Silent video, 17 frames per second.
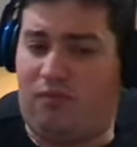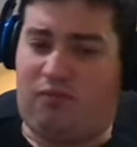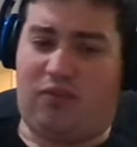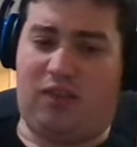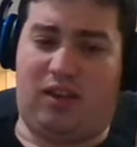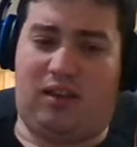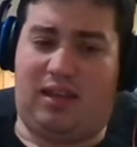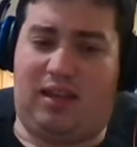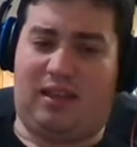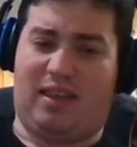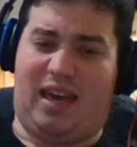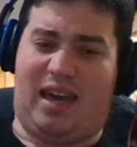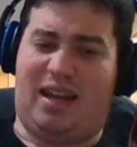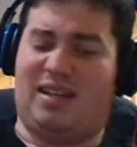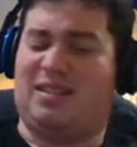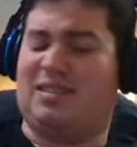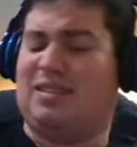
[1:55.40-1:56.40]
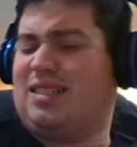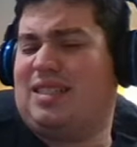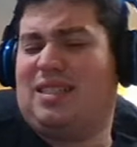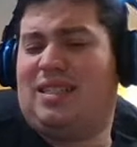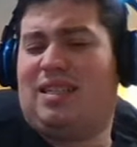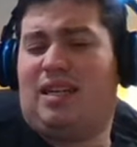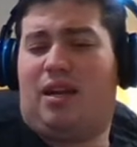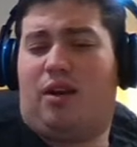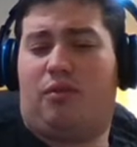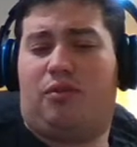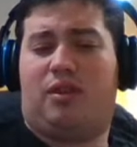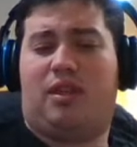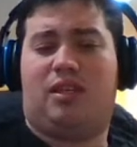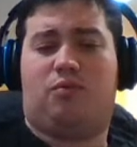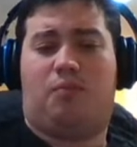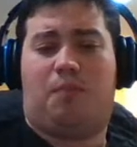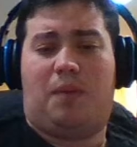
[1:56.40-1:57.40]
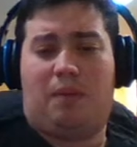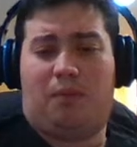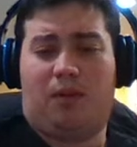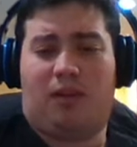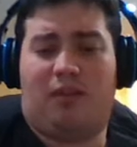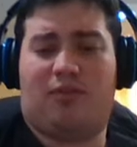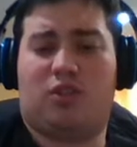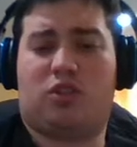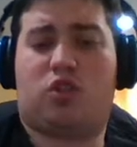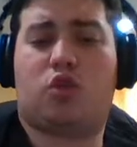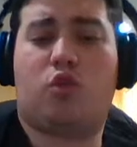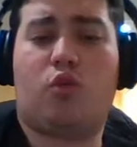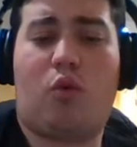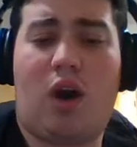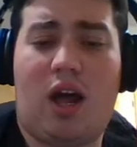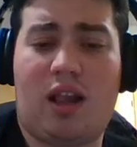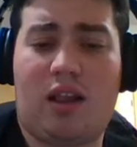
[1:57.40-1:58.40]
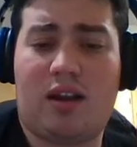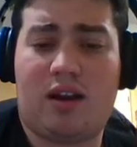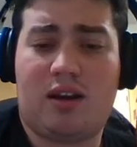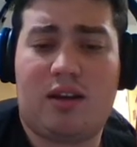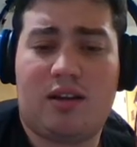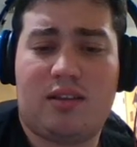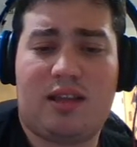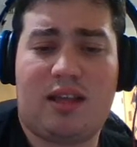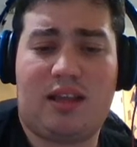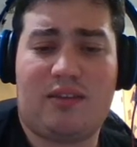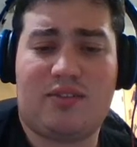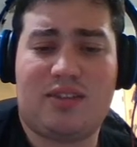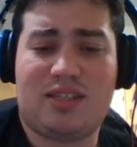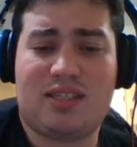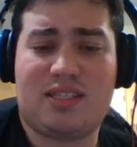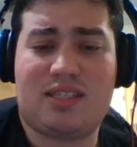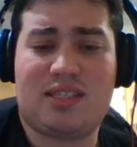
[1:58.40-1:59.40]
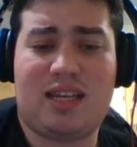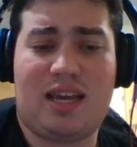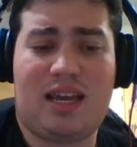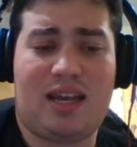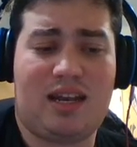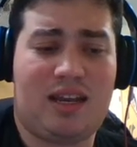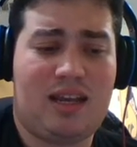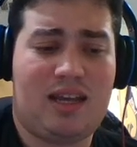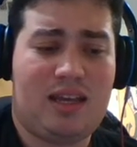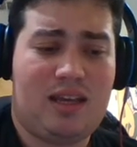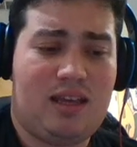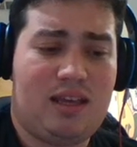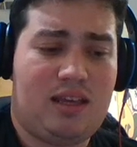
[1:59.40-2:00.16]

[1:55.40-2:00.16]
feeling that, these people live in squalor, they live in sin,